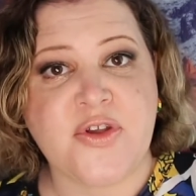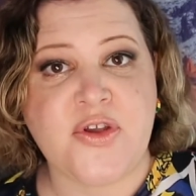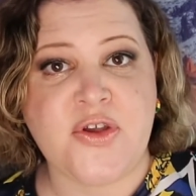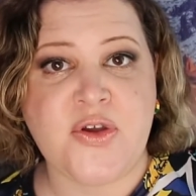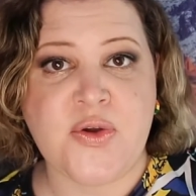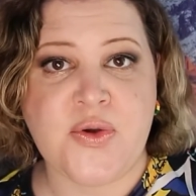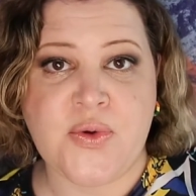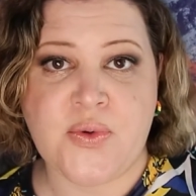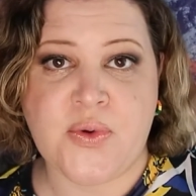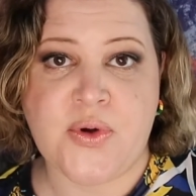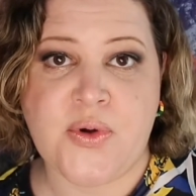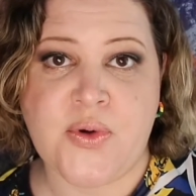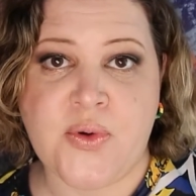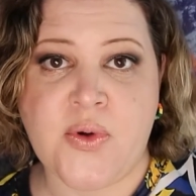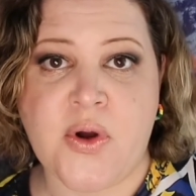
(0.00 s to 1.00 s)
you
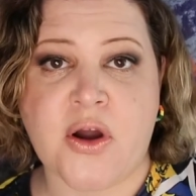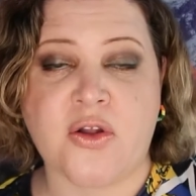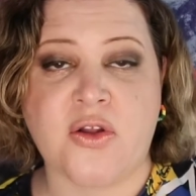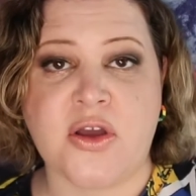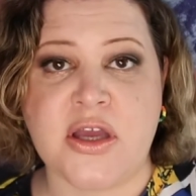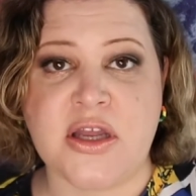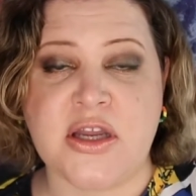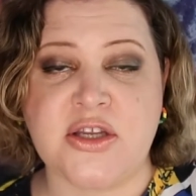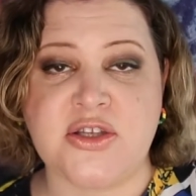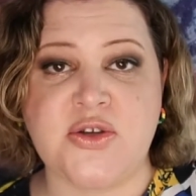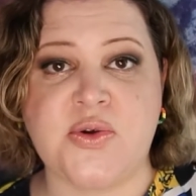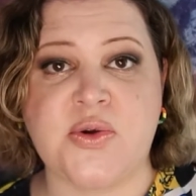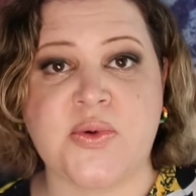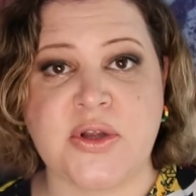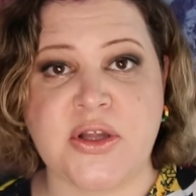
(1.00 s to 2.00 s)
who are looking
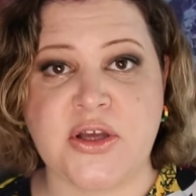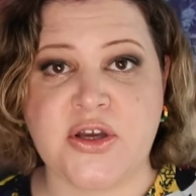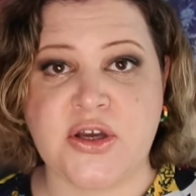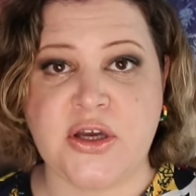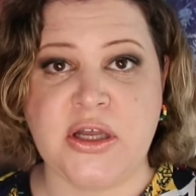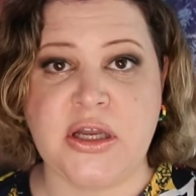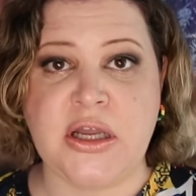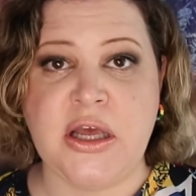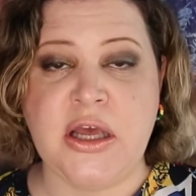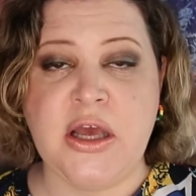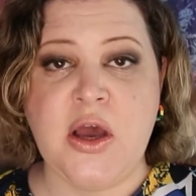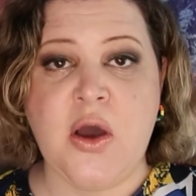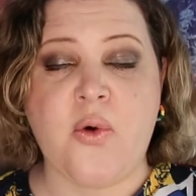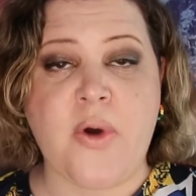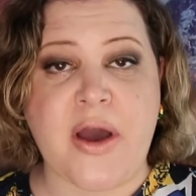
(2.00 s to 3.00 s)
into a really good
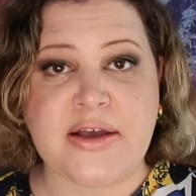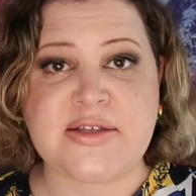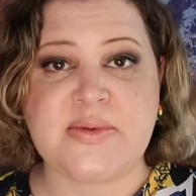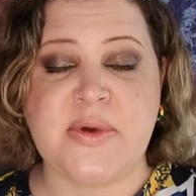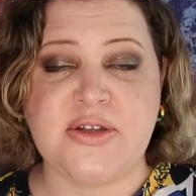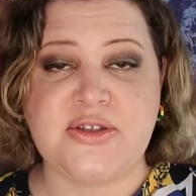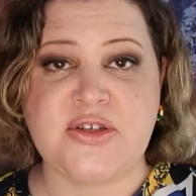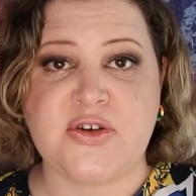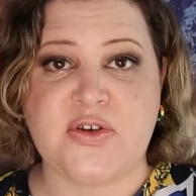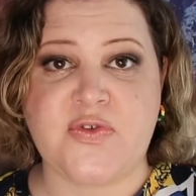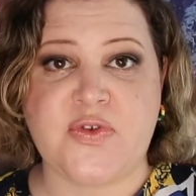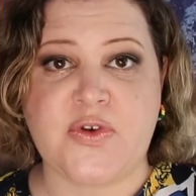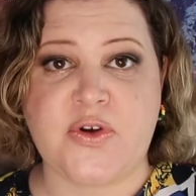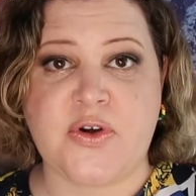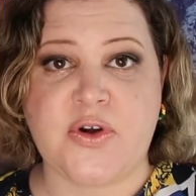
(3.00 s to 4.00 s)
wax melter
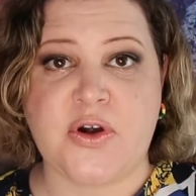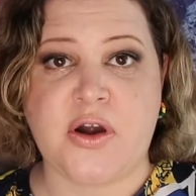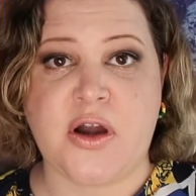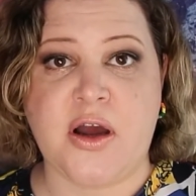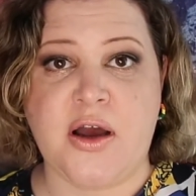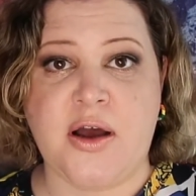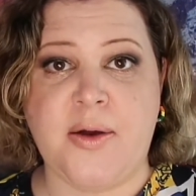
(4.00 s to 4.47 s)
for